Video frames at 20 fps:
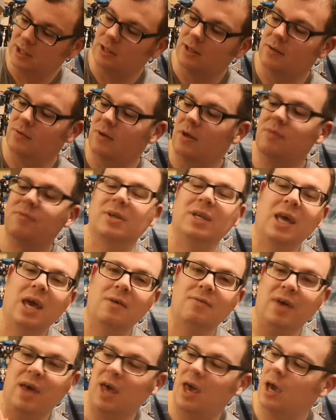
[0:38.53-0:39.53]
They even
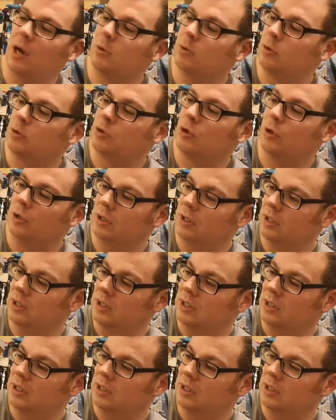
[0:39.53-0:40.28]
gave Ectotron